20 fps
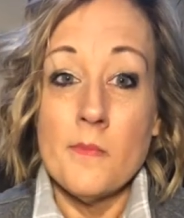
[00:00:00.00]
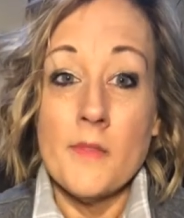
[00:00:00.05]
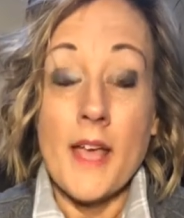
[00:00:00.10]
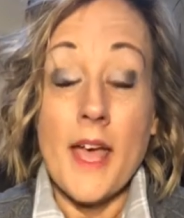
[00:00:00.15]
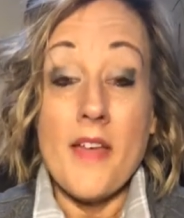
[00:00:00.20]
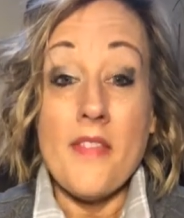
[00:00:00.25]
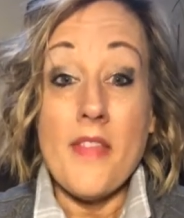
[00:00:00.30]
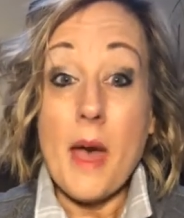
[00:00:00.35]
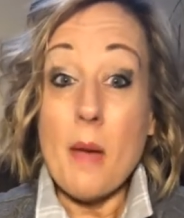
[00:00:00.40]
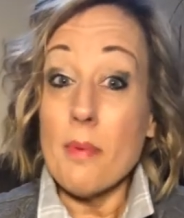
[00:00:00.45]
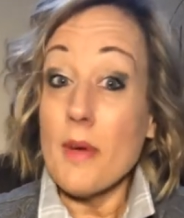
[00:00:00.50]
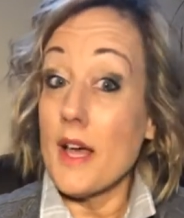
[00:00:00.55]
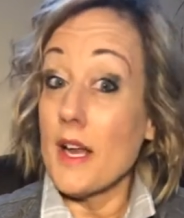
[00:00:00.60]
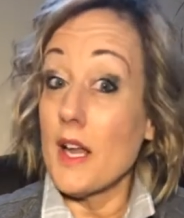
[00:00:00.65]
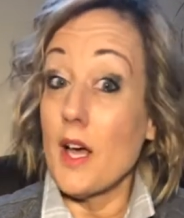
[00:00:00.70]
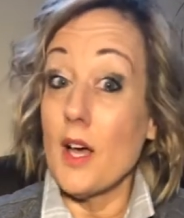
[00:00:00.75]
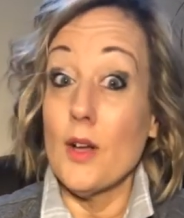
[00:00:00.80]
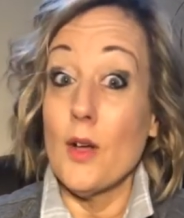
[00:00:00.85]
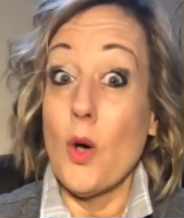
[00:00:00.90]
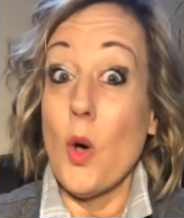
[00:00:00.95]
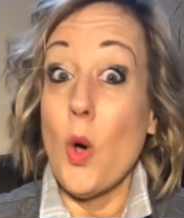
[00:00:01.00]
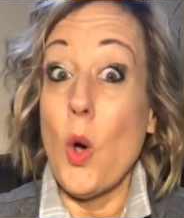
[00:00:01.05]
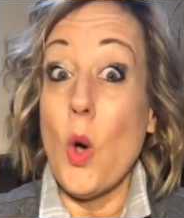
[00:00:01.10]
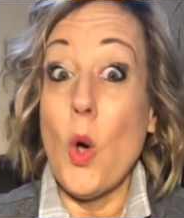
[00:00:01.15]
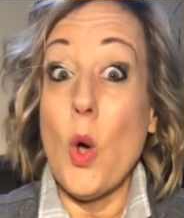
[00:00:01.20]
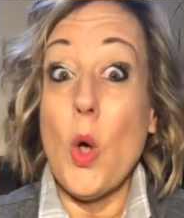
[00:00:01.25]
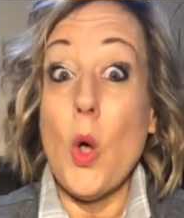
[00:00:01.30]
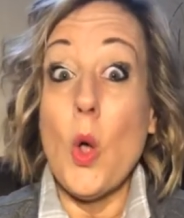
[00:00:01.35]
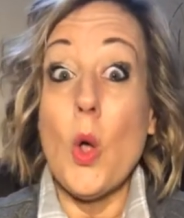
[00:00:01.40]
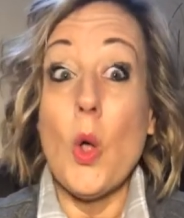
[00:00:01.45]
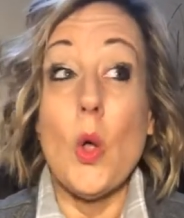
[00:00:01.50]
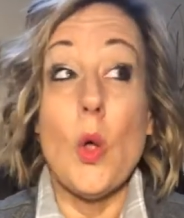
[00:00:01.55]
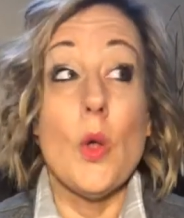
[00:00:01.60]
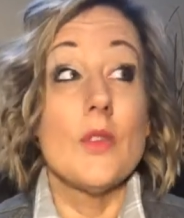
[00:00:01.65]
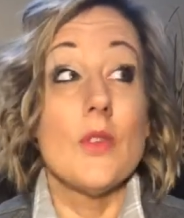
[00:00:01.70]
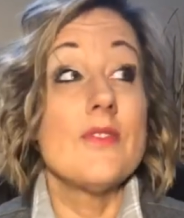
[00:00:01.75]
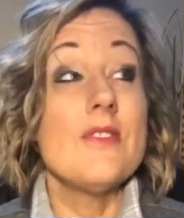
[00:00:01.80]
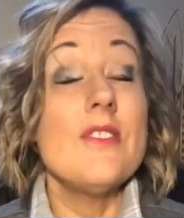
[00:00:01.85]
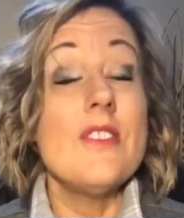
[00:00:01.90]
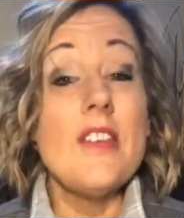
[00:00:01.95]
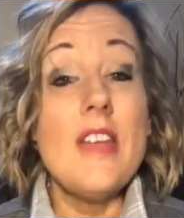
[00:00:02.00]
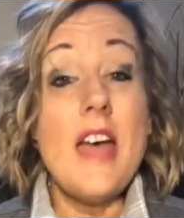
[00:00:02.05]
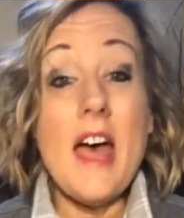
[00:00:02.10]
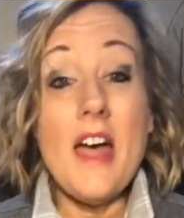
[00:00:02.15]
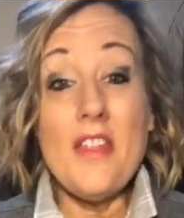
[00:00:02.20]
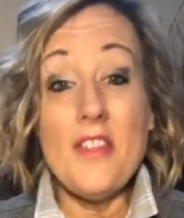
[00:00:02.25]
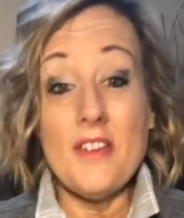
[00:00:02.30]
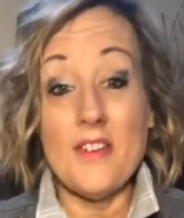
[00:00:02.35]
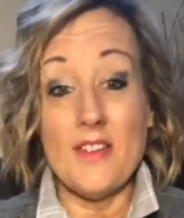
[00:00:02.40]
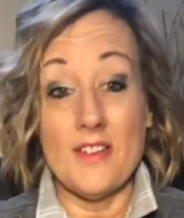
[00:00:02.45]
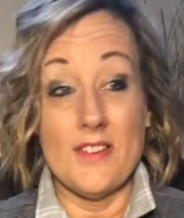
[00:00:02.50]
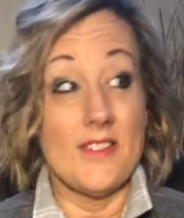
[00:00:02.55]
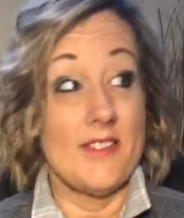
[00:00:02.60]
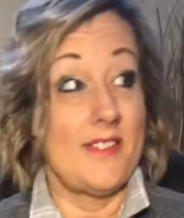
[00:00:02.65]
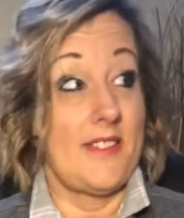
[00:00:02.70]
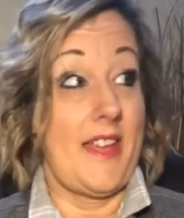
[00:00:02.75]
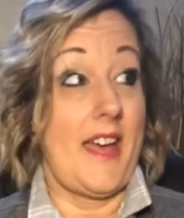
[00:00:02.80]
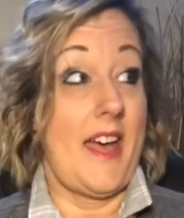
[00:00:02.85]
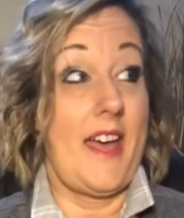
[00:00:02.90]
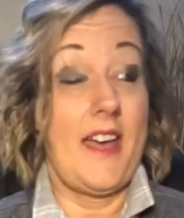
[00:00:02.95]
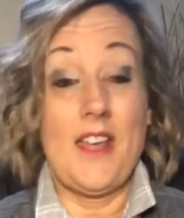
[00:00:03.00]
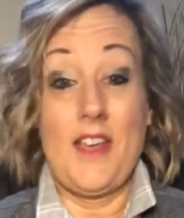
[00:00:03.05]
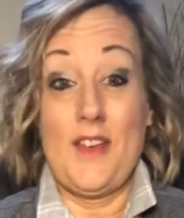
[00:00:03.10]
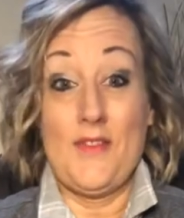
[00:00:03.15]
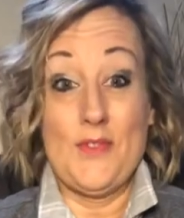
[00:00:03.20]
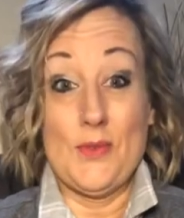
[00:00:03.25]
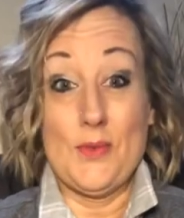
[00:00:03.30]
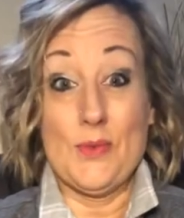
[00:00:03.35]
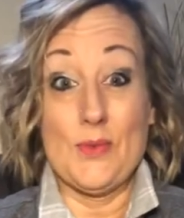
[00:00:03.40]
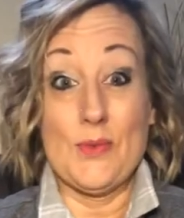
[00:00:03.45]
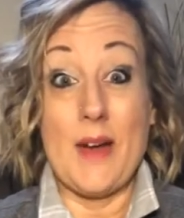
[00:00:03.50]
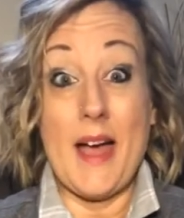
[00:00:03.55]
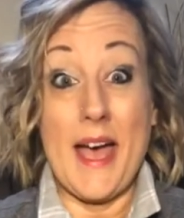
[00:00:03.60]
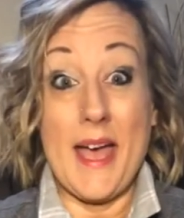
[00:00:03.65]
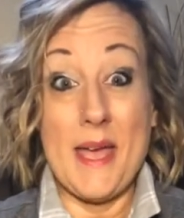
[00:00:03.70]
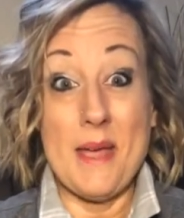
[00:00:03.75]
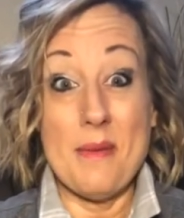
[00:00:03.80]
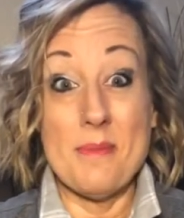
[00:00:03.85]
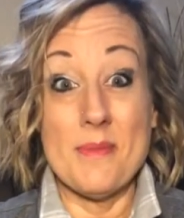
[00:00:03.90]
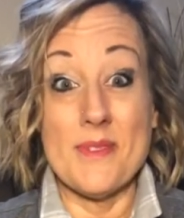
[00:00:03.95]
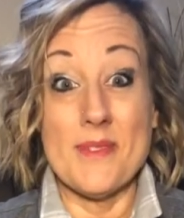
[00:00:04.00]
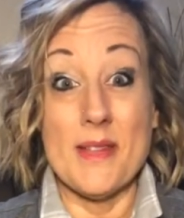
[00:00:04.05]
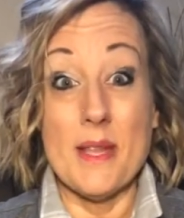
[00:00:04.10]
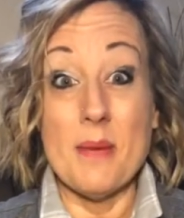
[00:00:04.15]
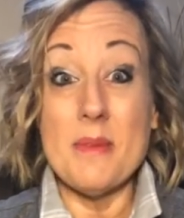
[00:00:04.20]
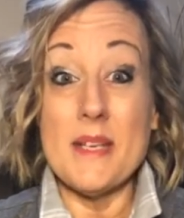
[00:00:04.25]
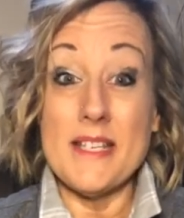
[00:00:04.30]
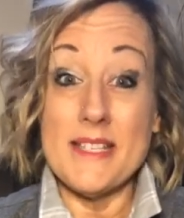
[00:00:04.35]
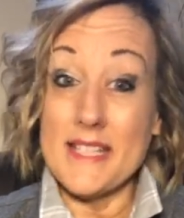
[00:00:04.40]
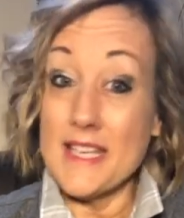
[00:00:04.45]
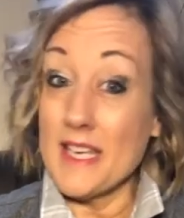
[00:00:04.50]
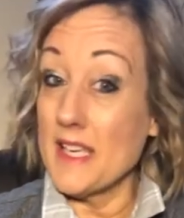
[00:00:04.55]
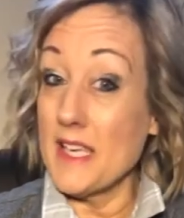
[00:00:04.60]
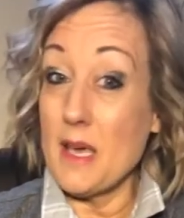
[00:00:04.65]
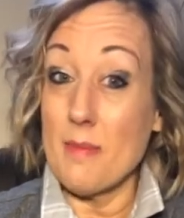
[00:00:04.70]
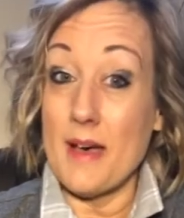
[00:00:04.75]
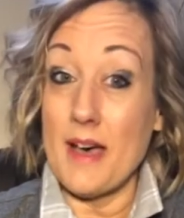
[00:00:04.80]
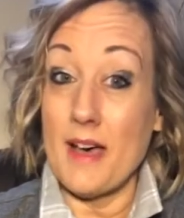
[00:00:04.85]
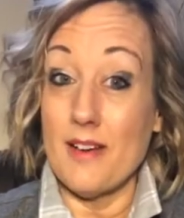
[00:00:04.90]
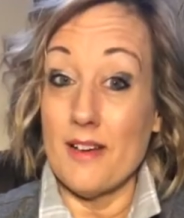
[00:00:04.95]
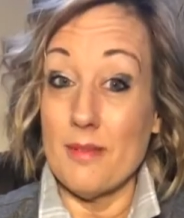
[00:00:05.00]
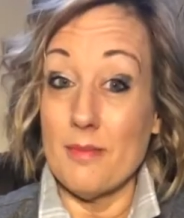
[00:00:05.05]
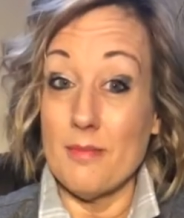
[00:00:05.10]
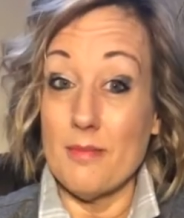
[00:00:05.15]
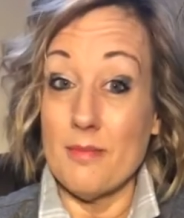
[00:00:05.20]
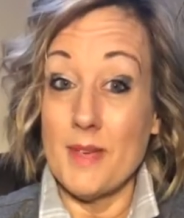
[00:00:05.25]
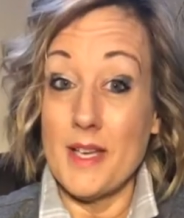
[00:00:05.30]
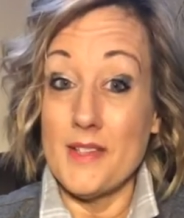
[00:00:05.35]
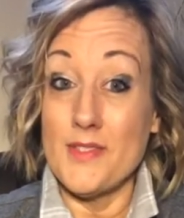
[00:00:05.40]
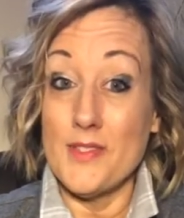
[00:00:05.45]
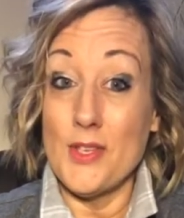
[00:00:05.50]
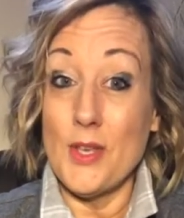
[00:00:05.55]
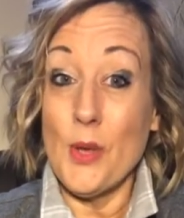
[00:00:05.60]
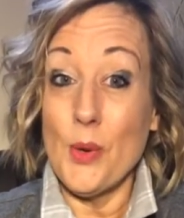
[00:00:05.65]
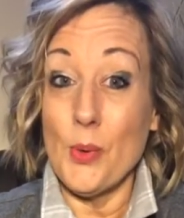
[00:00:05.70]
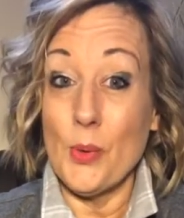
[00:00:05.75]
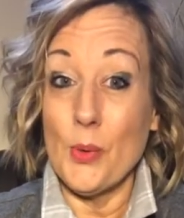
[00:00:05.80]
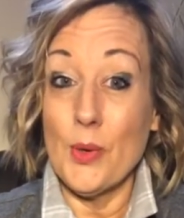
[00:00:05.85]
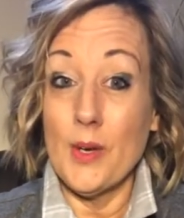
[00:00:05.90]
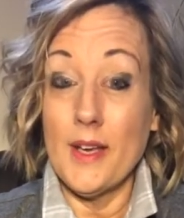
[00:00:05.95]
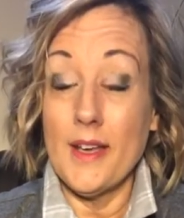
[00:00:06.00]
And that brought on a whole nother set of tribes. Let me tell you about them. It's you.